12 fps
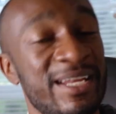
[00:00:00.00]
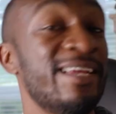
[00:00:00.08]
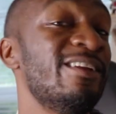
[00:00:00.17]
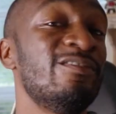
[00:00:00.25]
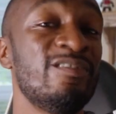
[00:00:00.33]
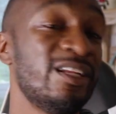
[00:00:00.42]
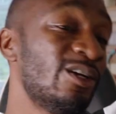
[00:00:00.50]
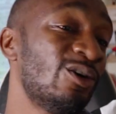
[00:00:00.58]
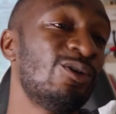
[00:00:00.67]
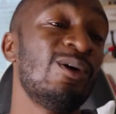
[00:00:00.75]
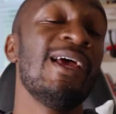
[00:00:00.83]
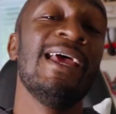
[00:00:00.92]
the end of the
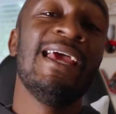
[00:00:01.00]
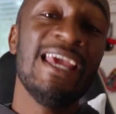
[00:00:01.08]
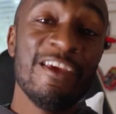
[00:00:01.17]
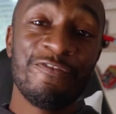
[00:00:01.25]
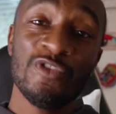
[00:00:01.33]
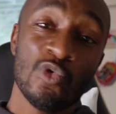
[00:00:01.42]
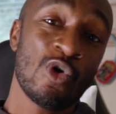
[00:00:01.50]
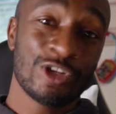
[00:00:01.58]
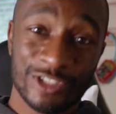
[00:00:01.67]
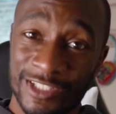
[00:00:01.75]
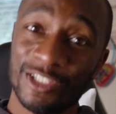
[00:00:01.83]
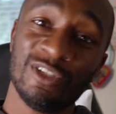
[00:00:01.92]
video. If you are
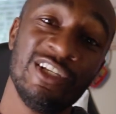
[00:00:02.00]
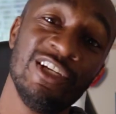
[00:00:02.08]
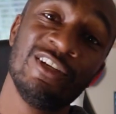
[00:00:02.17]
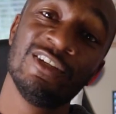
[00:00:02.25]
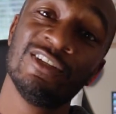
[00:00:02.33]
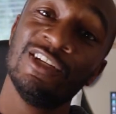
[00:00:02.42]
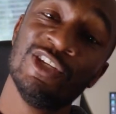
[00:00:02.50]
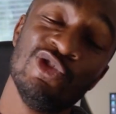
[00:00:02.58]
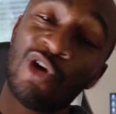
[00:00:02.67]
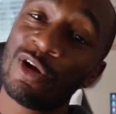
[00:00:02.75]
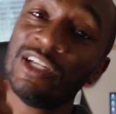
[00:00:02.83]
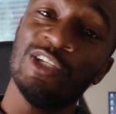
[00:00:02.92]
still here,
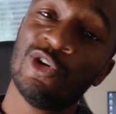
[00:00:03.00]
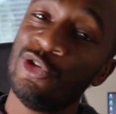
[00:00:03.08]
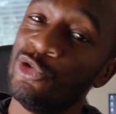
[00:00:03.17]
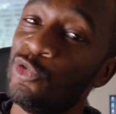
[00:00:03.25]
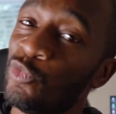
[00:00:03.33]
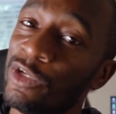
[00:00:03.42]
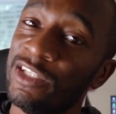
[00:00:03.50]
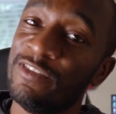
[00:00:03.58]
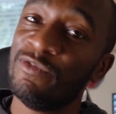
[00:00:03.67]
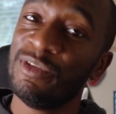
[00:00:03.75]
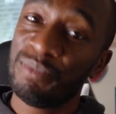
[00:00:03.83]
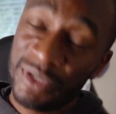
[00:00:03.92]
you already know you're the real
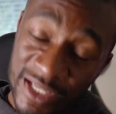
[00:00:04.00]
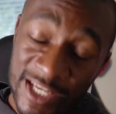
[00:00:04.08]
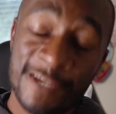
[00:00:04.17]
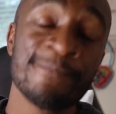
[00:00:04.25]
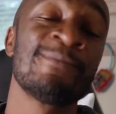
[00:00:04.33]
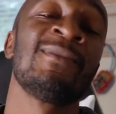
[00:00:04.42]
MVP.